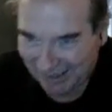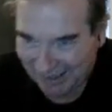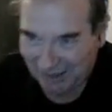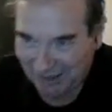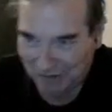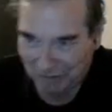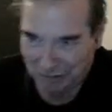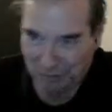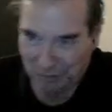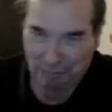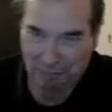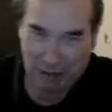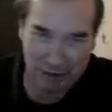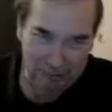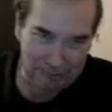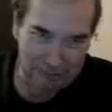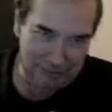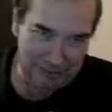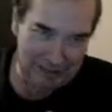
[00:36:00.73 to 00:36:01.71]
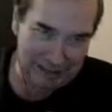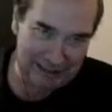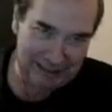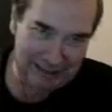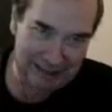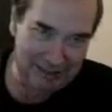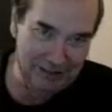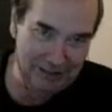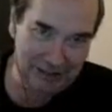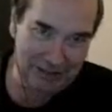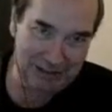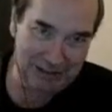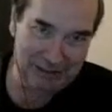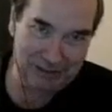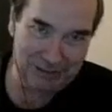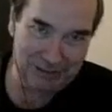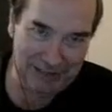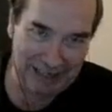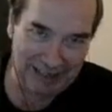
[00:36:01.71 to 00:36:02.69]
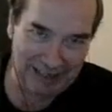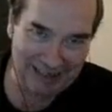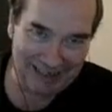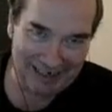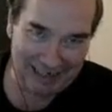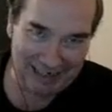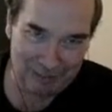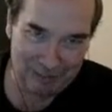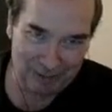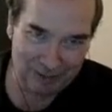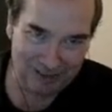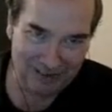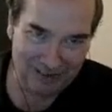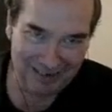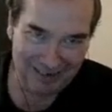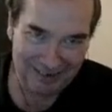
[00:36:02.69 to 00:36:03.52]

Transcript: The belt descends to another level.